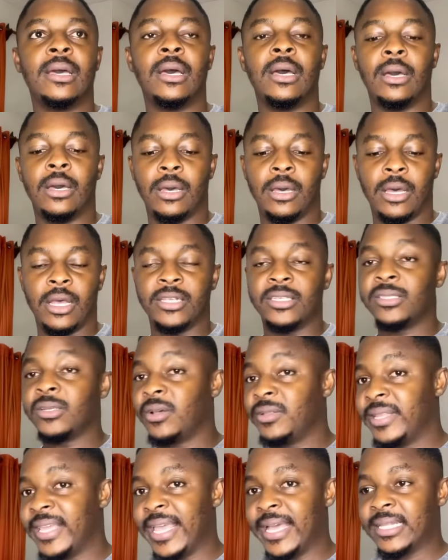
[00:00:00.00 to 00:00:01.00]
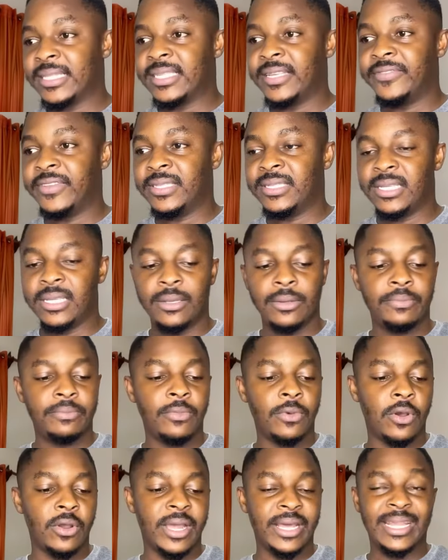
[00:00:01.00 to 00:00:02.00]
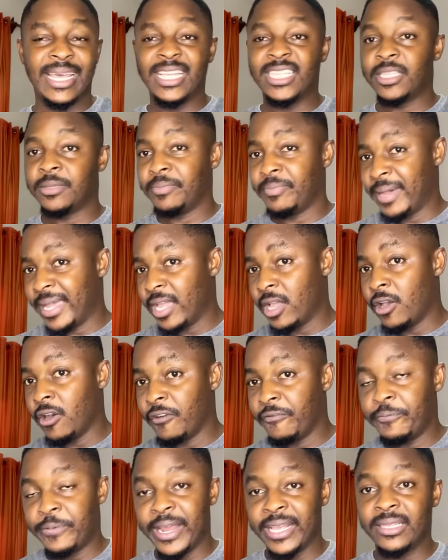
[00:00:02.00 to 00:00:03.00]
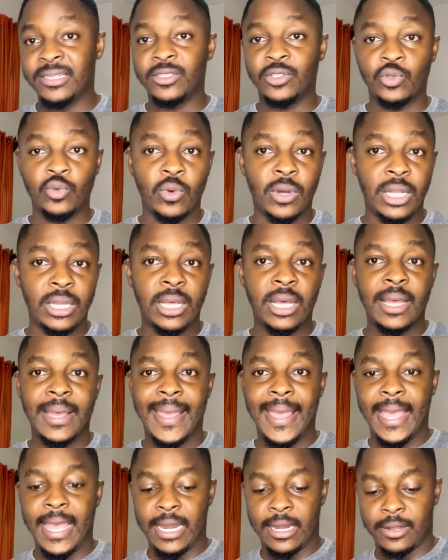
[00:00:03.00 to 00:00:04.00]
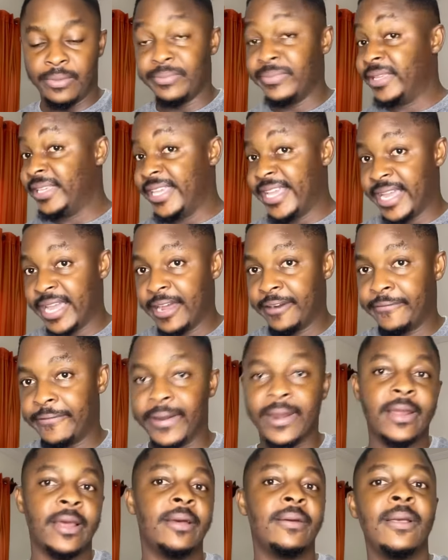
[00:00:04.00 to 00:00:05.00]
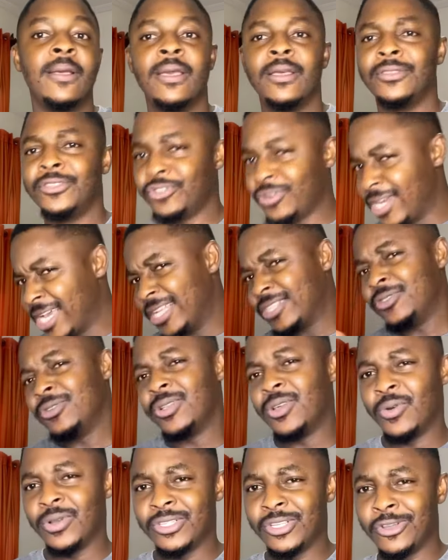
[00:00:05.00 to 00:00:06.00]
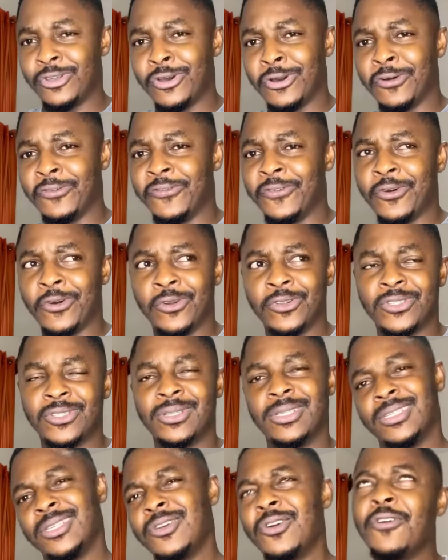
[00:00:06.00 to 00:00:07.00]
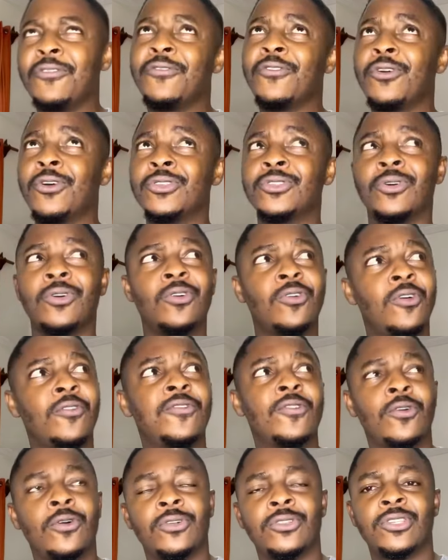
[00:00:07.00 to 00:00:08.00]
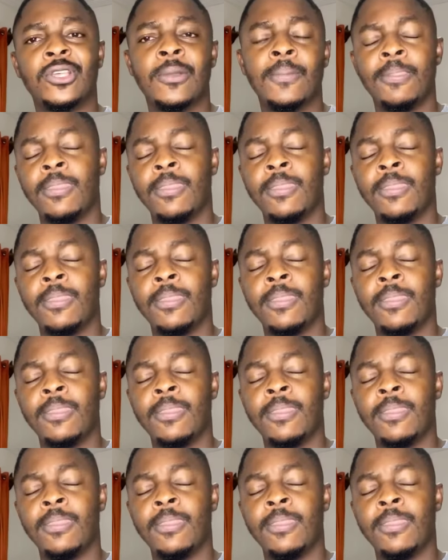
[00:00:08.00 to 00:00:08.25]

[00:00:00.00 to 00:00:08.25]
a Sunday activity organized by golf practice Douala and Ying Africa. Do you guys know there was a golf course? Is it golf course or golf court?